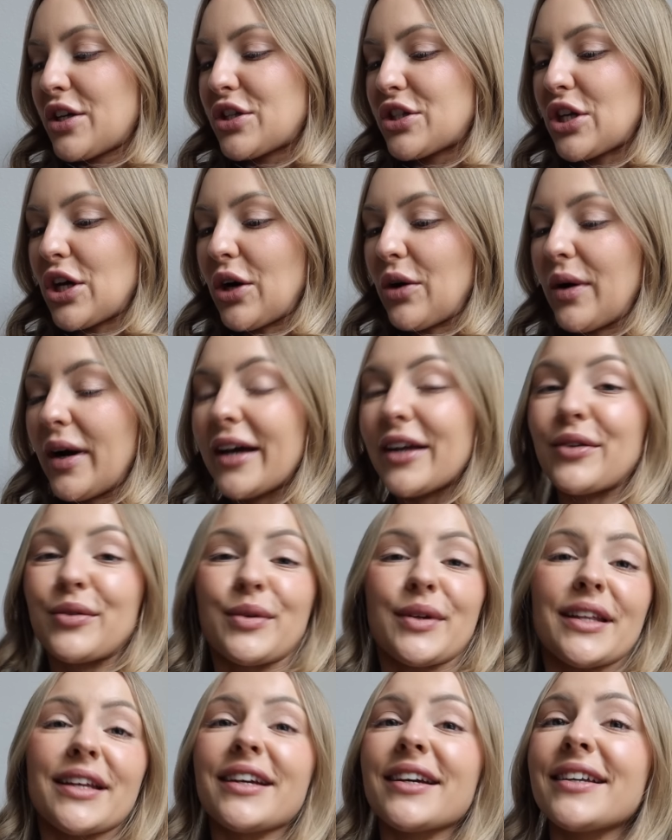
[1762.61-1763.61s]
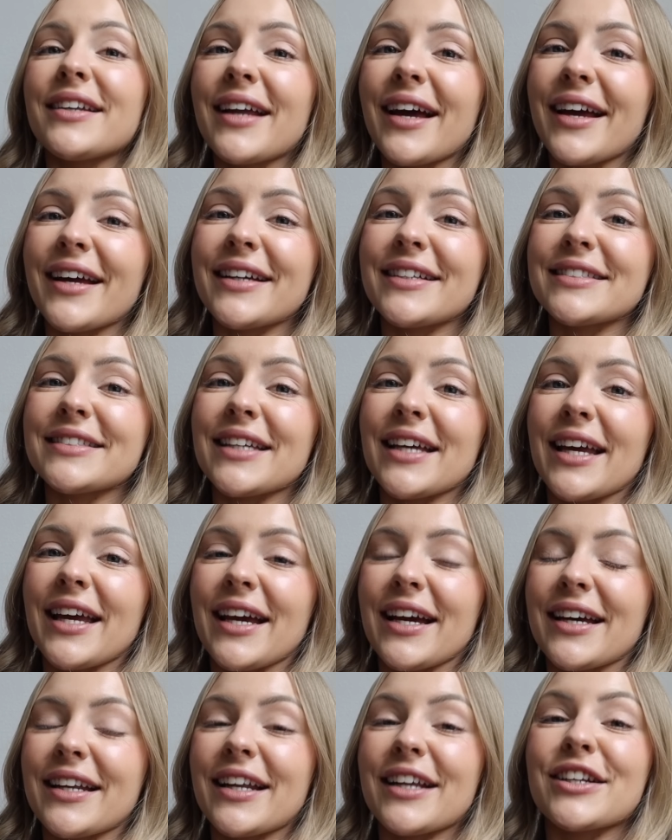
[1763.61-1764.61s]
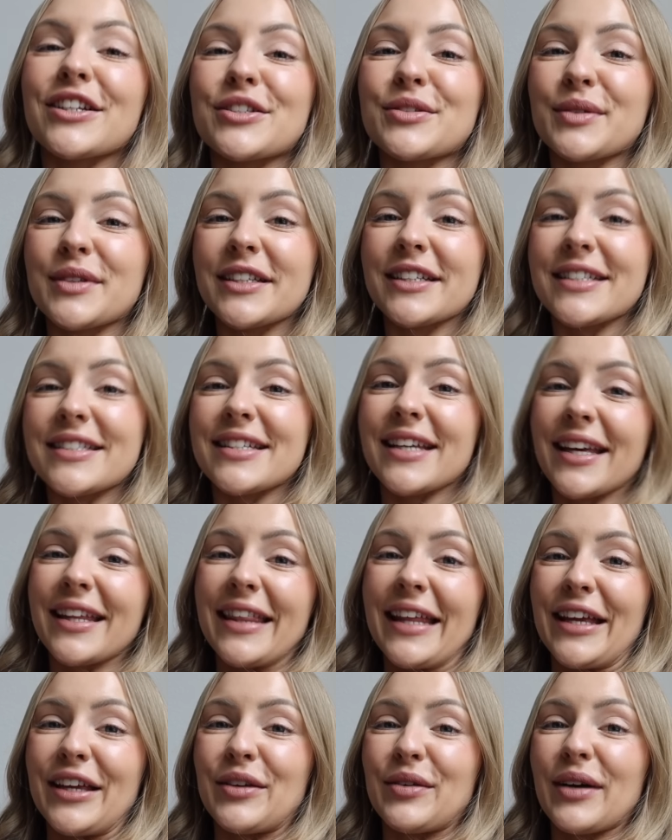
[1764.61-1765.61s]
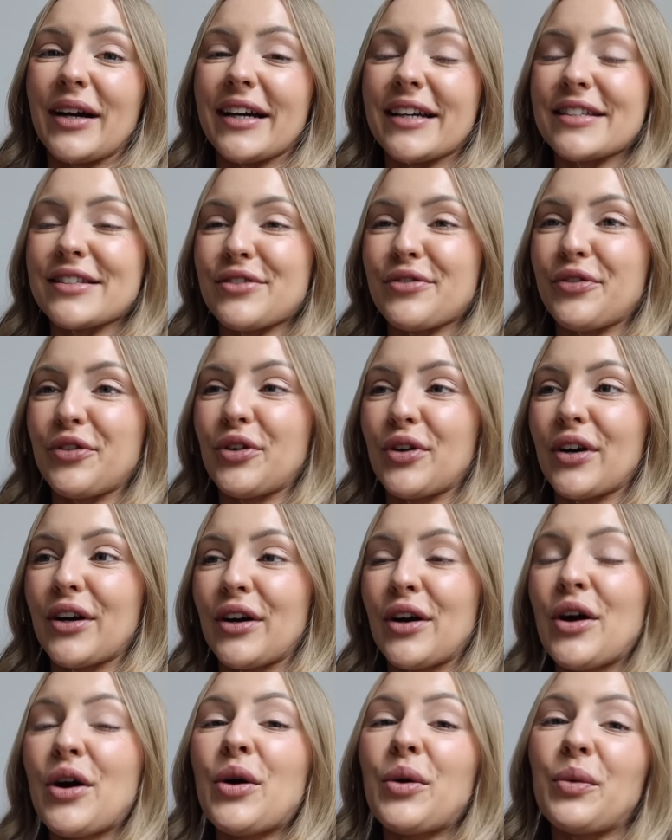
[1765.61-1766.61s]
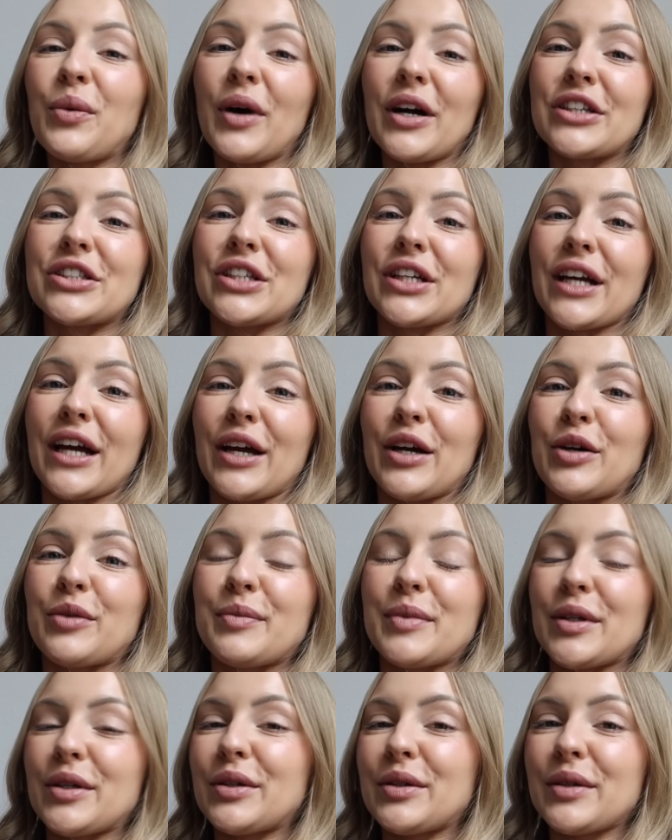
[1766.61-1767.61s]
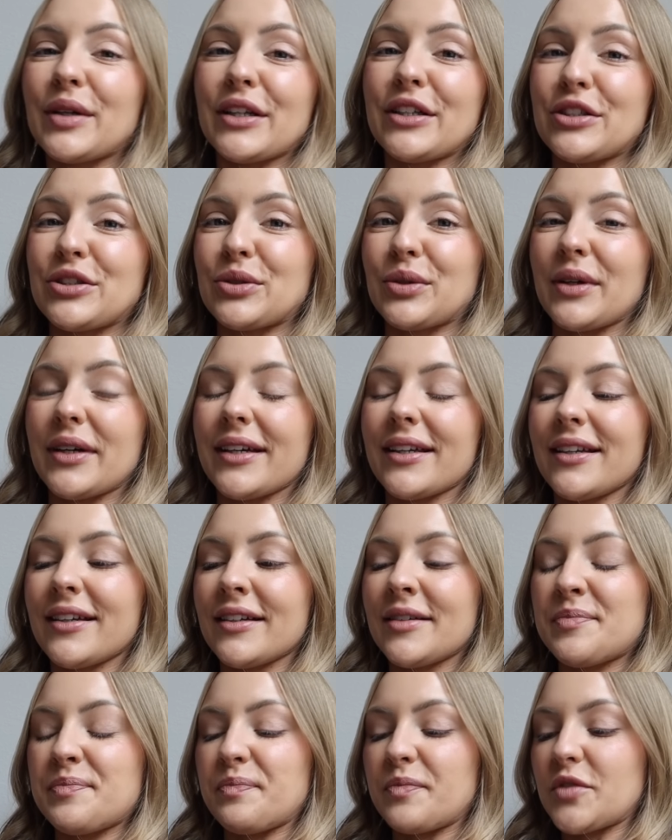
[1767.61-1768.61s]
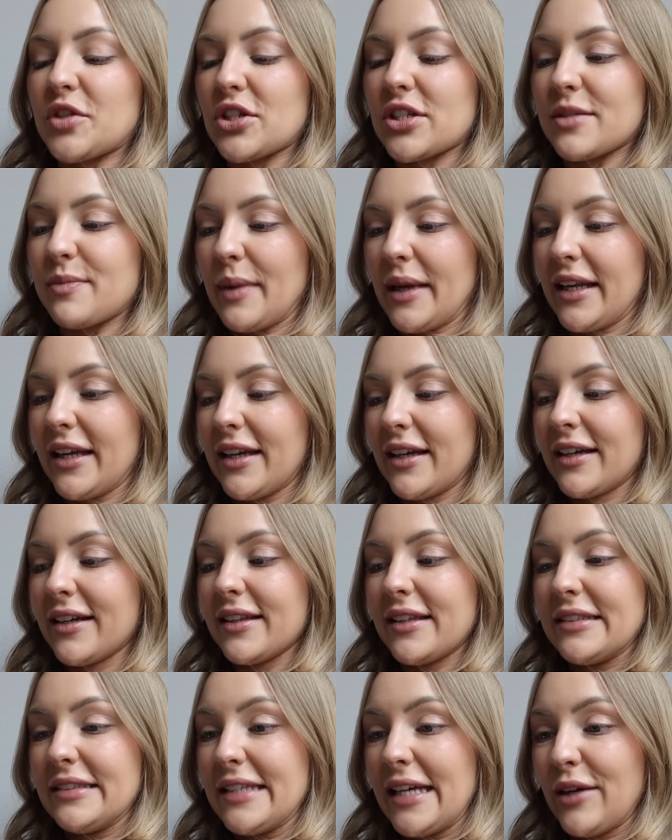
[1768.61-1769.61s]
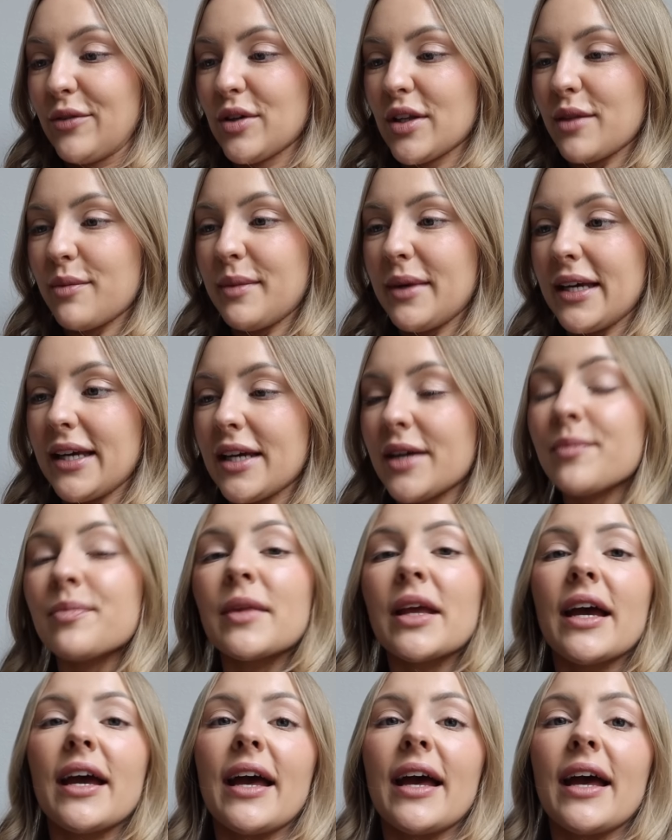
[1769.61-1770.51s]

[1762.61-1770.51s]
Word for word: So I had a really good night and I just wanted to say thank you guys for watching. I hope you enjoyed just spending the day with me.